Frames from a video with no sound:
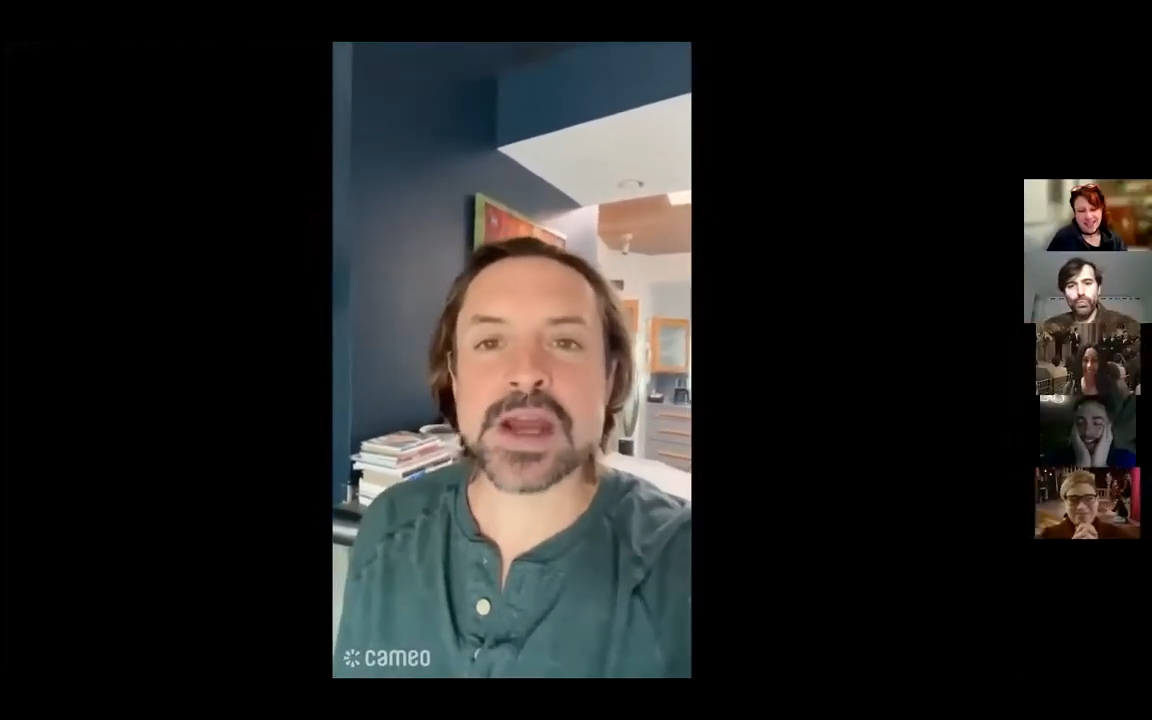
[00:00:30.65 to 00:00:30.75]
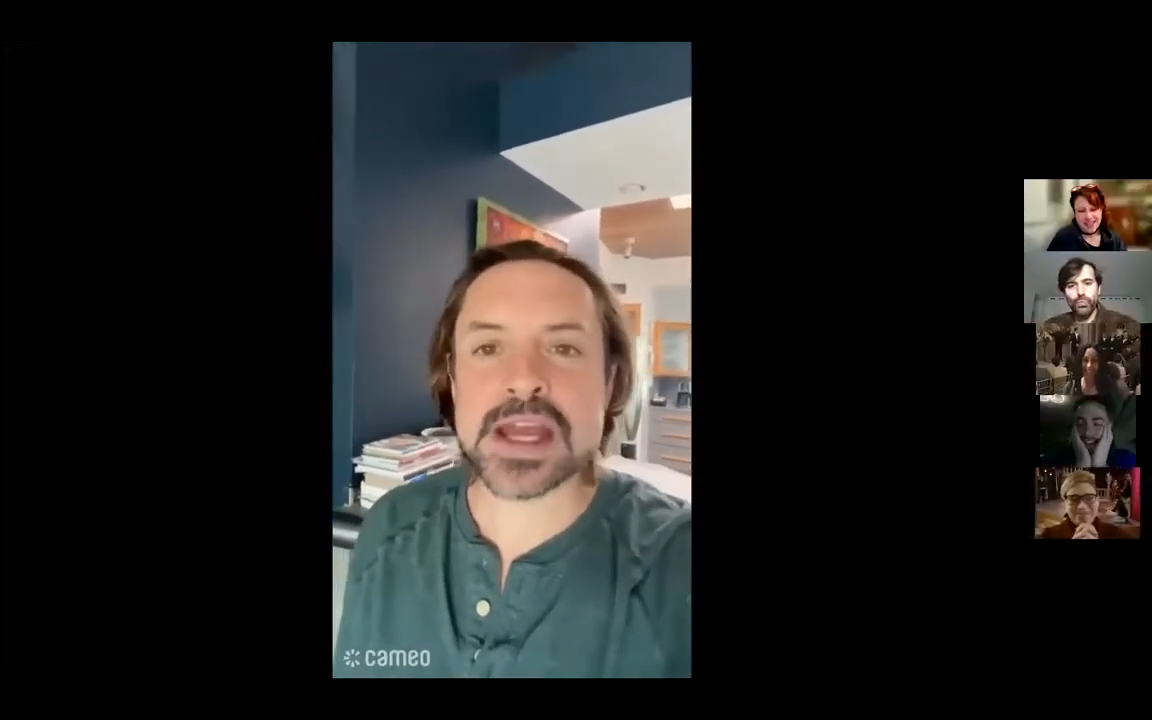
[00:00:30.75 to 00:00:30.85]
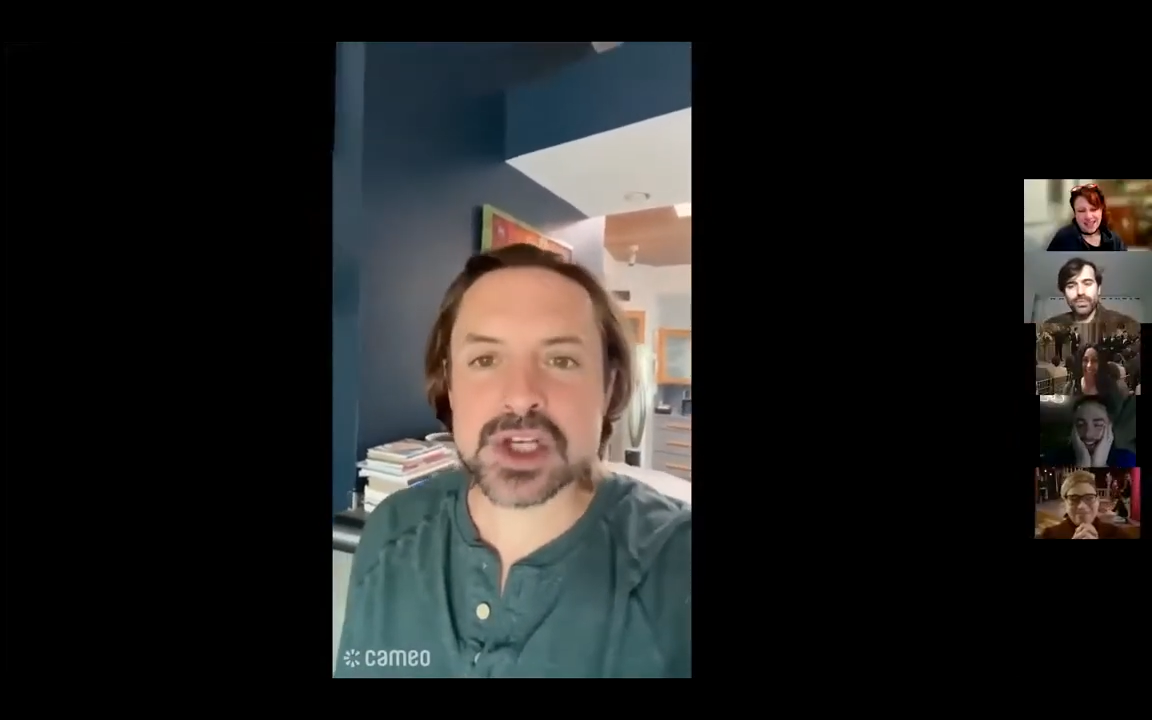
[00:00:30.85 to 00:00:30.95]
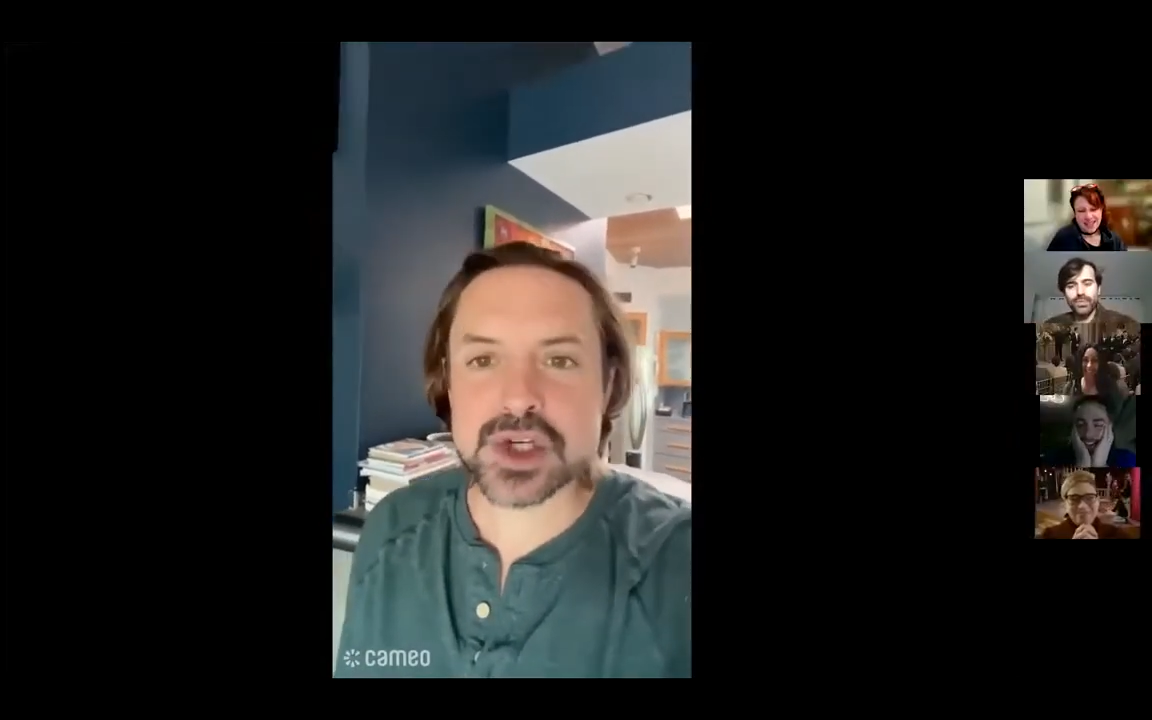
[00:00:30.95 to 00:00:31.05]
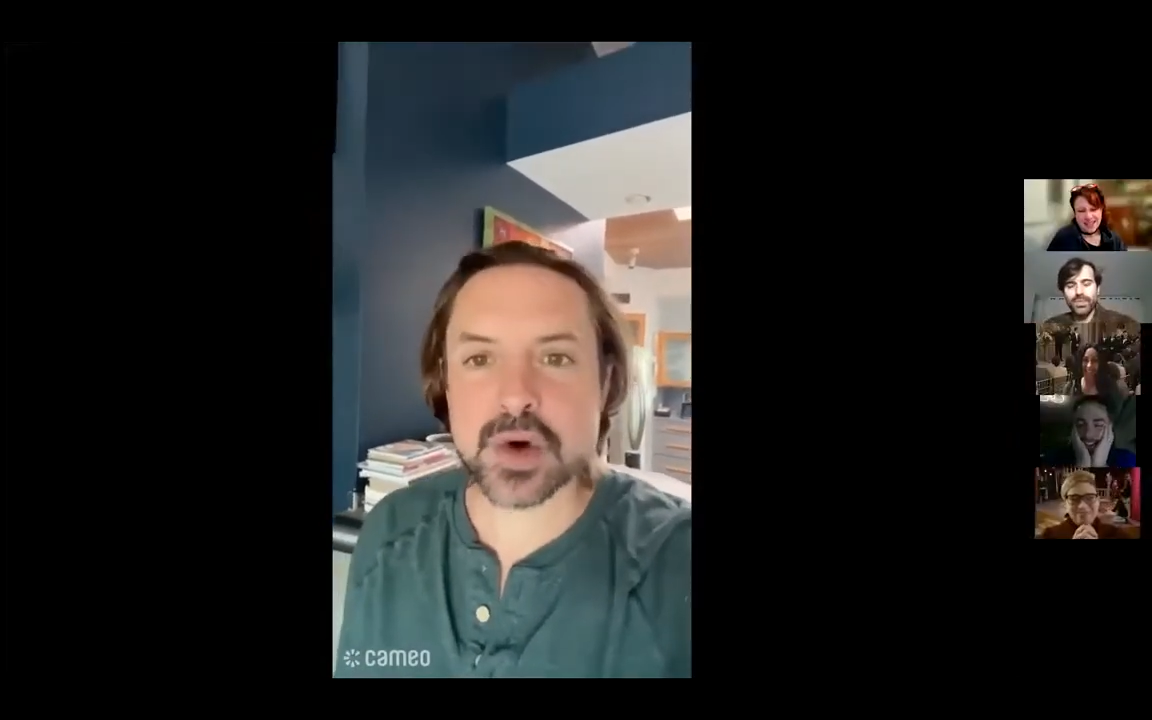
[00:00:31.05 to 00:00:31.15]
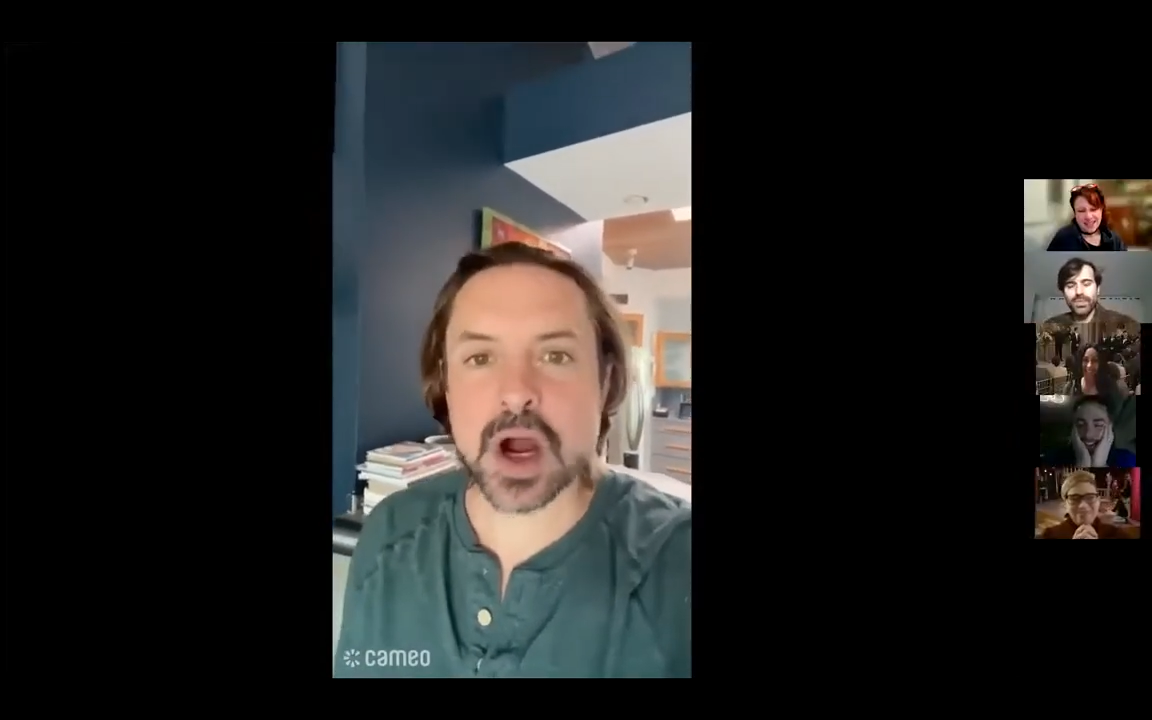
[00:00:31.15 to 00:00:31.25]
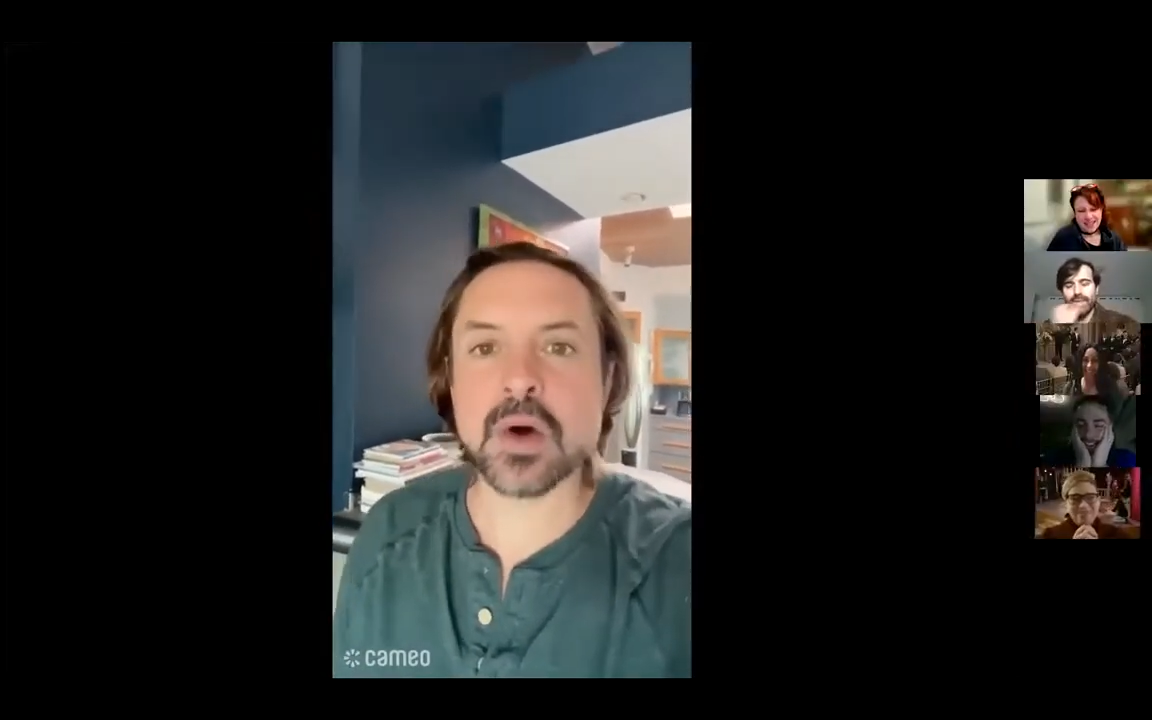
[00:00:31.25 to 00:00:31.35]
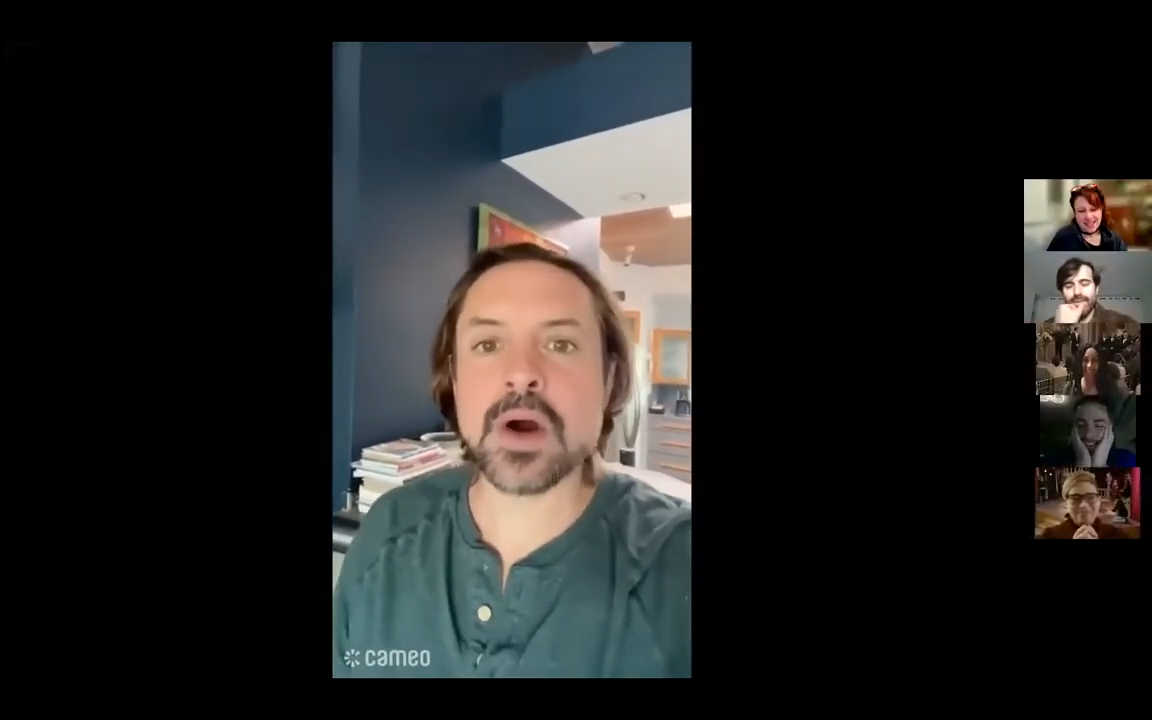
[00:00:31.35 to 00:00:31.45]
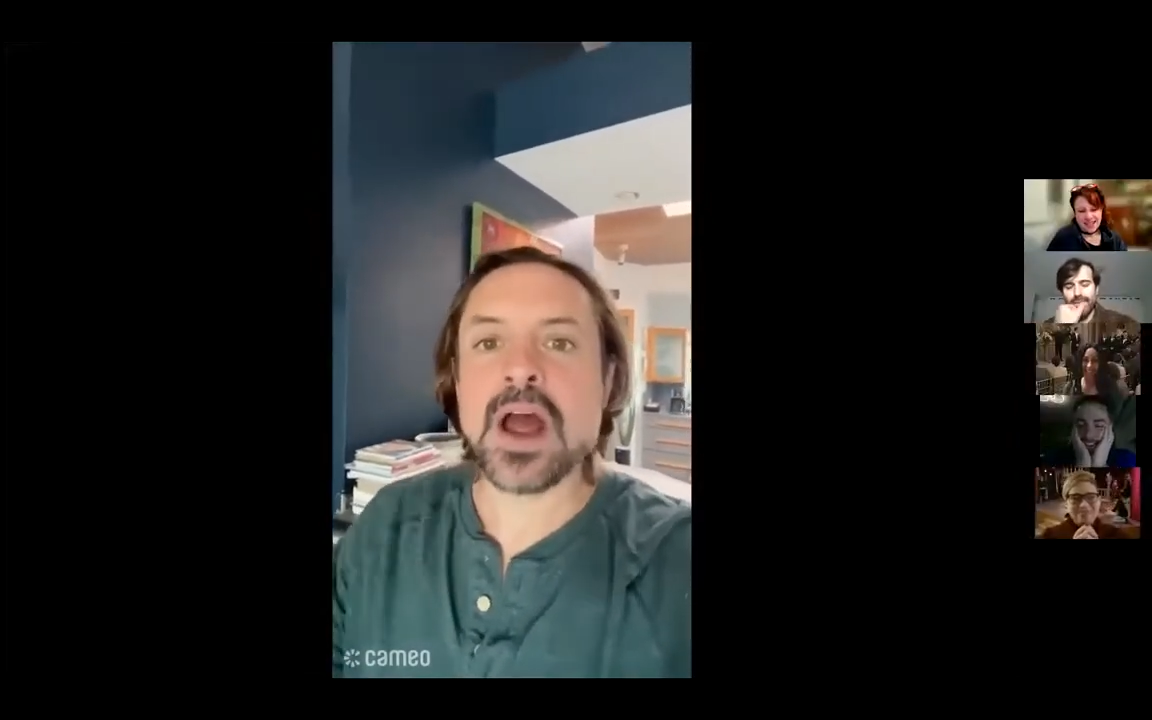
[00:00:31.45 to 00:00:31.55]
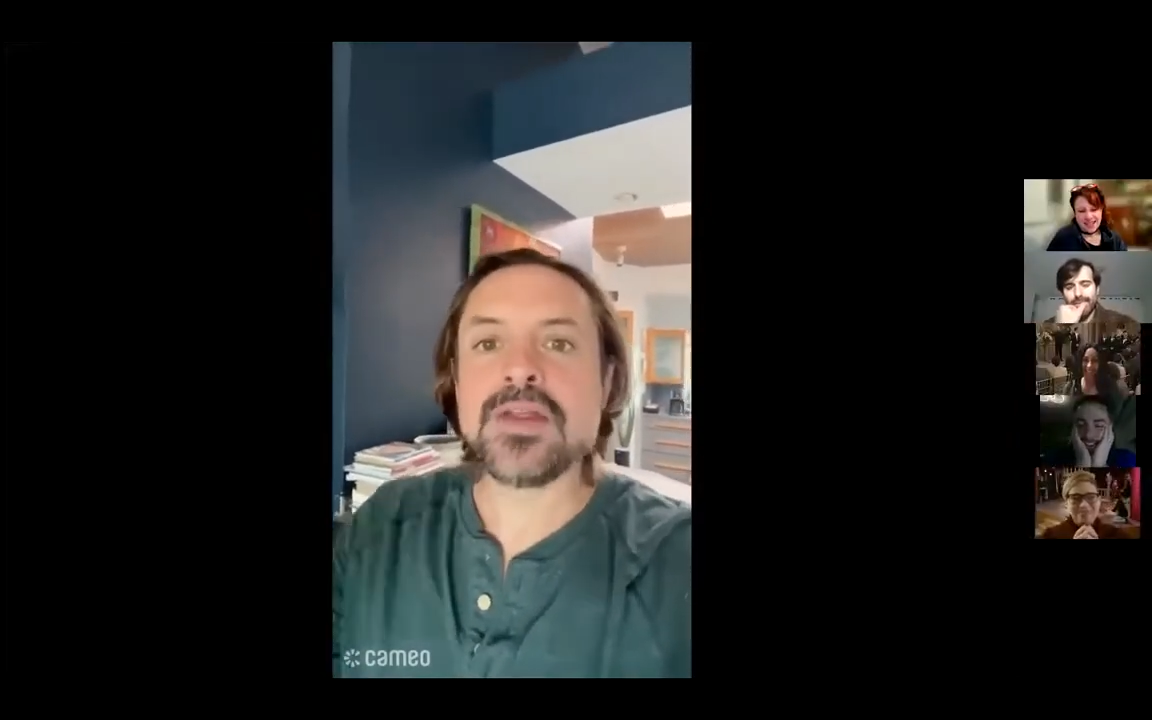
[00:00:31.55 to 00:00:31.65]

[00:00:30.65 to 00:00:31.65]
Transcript: intro